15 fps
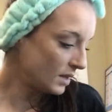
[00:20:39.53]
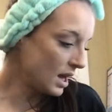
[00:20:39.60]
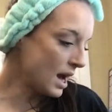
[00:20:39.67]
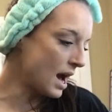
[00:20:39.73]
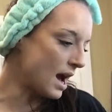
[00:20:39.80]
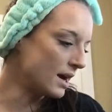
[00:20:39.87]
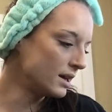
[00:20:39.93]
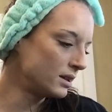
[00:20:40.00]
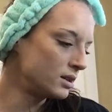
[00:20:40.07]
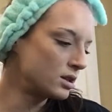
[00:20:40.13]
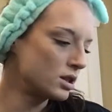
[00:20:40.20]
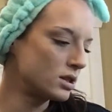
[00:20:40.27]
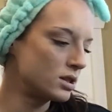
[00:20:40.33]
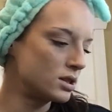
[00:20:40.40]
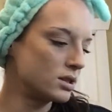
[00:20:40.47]
Yeah, it's
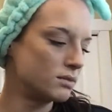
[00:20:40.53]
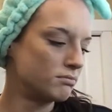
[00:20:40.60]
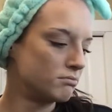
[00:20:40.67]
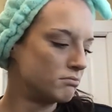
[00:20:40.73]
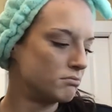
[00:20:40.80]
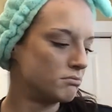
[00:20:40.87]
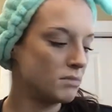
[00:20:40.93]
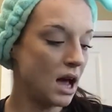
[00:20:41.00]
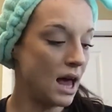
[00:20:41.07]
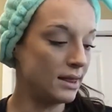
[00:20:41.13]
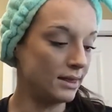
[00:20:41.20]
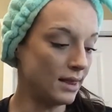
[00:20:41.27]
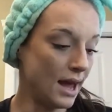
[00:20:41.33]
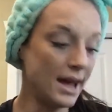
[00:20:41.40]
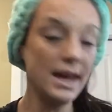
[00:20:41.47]
just, I
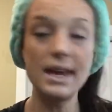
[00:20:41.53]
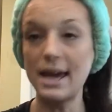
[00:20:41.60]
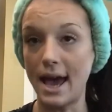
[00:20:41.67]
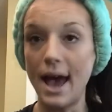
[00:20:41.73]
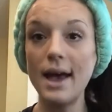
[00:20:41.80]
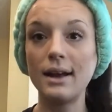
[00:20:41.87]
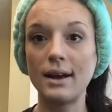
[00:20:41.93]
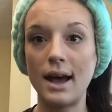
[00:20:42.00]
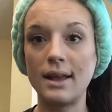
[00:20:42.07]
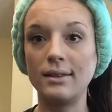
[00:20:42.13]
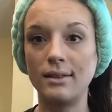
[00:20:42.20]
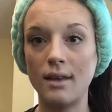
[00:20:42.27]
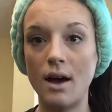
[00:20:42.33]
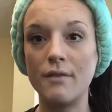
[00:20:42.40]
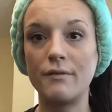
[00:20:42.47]
like it. I
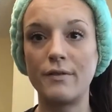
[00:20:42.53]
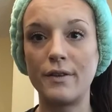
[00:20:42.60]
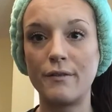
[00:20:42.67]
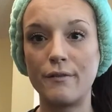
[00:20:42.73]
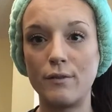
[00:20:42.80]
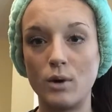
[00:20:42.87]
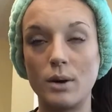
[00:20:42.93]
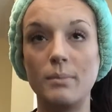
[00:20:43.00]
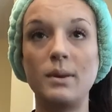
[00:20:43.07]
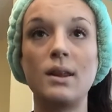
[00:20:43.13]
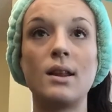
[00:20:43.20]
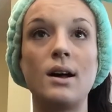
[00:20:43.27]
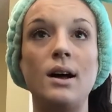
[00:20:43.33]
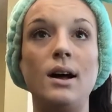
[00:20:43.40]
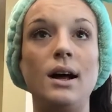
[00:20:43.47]
love the
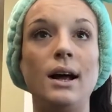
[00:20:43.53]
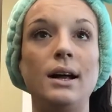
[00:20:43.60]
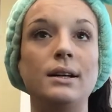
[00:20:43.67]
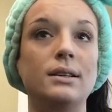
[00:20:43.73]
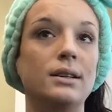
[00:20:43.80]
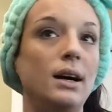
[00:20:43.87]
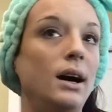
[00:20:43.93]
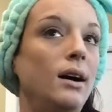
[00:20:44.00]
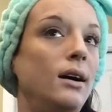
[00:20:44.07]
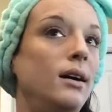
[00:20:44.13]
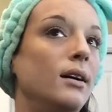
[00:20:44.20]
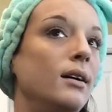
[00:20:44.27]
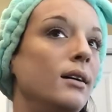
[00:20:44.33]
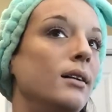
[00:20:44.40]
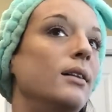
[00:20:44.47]
formula, and
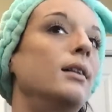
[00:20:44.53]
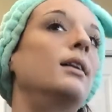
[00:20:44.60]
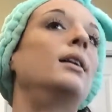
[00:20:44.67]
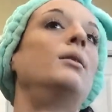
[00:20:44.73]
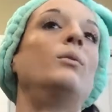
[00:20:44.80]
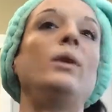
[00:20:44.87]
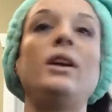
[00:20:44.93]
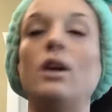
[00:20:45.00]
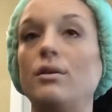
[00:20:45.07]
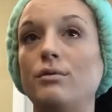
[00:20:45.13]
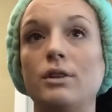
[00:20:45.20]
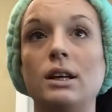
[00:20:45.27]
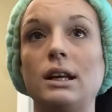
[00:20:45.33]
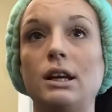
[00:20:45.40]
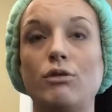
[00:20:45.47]
it went on
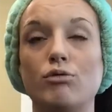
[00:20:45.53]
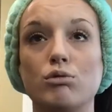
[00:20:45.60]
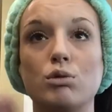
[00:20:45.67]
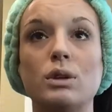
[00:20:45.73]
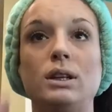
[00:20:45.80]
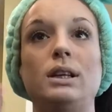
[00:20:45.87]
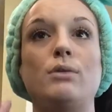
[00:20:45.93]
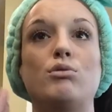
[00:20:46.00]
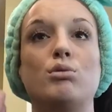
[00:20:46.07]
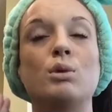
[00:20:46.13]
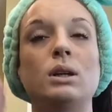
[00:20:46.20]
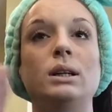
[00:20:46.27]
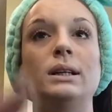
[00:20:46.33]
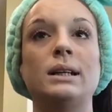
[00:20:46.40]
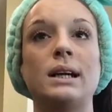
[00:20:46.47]
really, really,
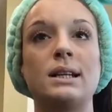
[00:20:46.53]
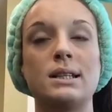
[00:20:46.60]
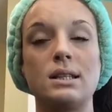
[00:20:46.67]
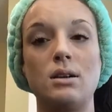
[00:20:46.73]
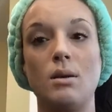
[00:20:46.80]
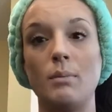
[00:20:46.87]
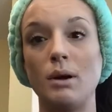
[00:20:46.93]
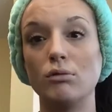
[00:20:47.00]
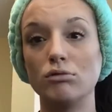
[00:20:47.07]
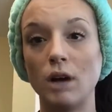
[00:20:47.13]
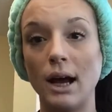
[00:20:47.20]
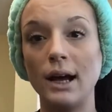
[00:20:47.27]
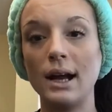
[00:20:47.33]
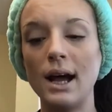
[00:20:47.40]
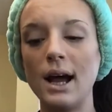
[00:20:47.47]
really nicely on my
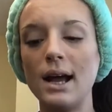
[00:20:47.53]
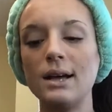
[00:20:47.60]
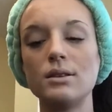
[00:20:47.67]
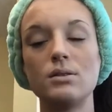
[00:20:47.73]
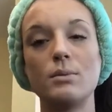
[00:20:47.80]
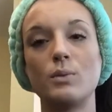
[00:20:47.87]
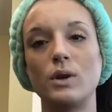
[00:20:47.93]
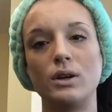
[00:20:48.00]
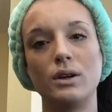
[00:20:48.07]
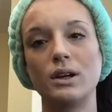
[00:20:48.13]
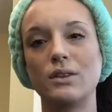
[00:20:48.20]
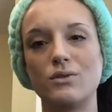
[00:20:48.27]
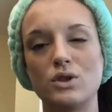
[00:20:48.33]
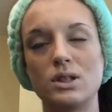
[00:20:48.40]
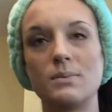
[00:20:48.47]
right eye, so I'm wondering
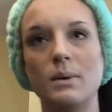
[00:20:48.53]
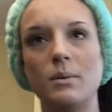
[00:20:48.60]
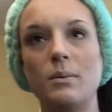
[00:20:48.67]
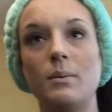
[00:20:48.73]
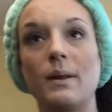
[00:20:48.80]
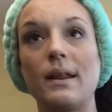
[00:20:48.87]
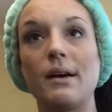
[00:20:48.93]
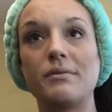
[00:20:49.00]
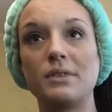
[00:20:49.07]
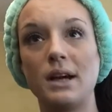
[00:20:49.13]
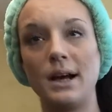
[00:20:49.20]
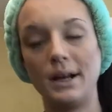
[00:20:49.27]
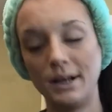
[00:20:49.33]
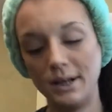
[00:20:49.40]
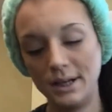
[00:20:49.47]
if just maybe my left
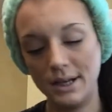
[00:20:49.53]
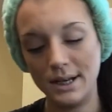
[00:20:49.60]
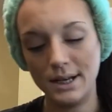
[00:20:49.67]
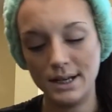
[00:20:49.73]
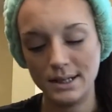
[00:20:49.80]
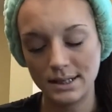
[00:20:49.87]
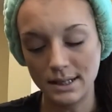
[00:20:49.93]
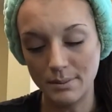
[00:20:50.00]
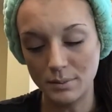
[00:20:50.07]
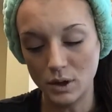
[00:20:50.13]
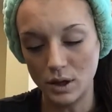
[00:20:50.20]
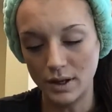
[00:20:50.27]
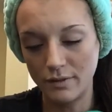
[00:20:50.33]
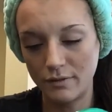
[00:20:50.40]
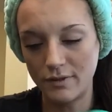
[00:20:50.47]
eye slipped
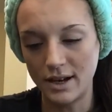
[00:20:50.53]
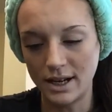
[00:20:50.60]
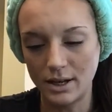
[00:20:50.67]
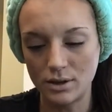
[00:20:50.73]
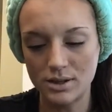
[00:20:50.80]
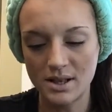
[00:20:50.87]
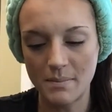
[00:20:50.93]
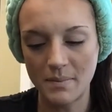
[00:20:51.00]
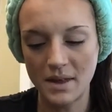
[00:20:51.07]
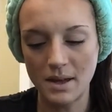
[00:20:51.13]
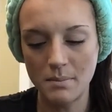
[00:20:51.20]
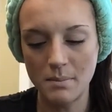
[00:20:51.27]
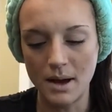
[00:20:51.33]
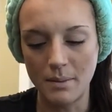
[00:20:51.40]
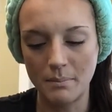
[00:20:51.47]
on it funny or
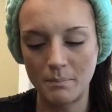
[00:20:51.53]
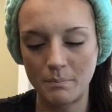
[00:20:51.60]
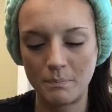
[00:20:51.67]
something, but